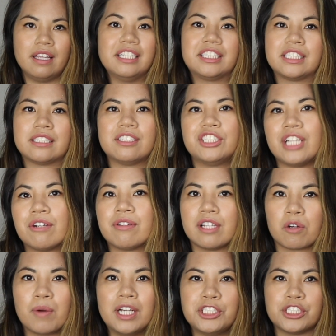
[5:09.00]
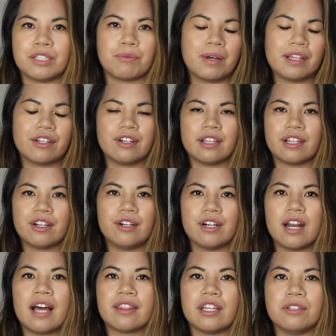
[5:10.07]
it's generally a question whether or
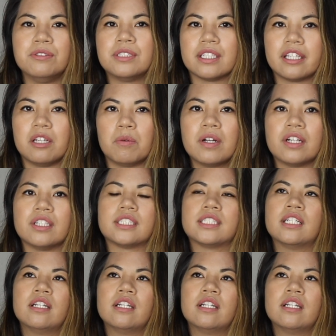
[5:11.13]
not they use the keywords.